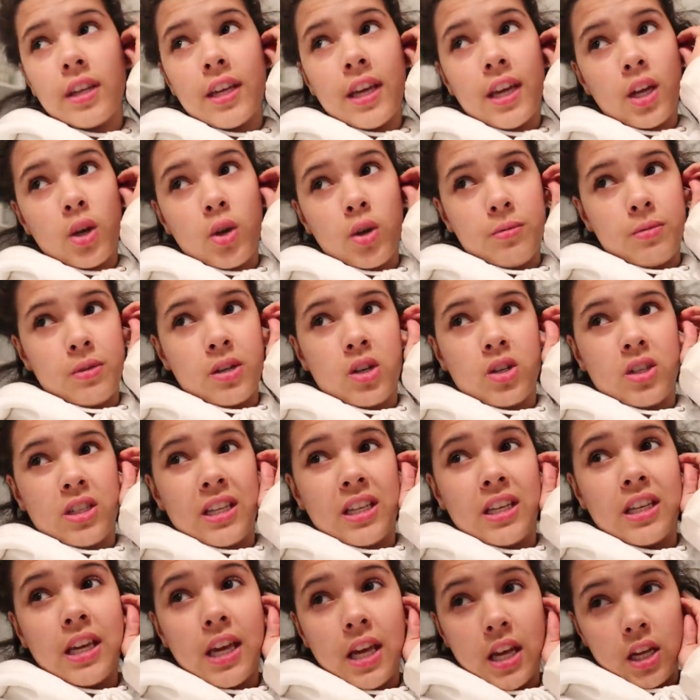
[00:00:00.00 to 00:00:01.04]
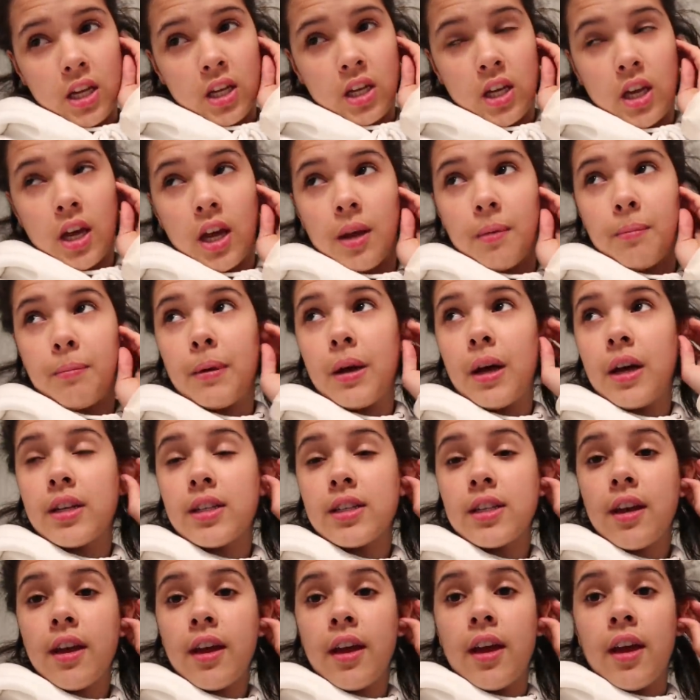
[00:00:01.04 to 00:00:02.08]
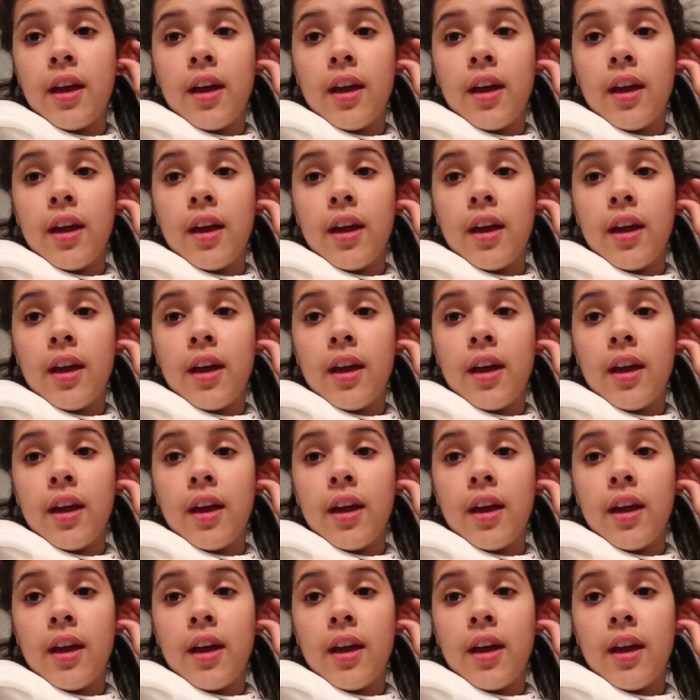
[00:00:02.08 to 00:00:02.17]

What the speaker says: Can't go upstairs and get it yet, but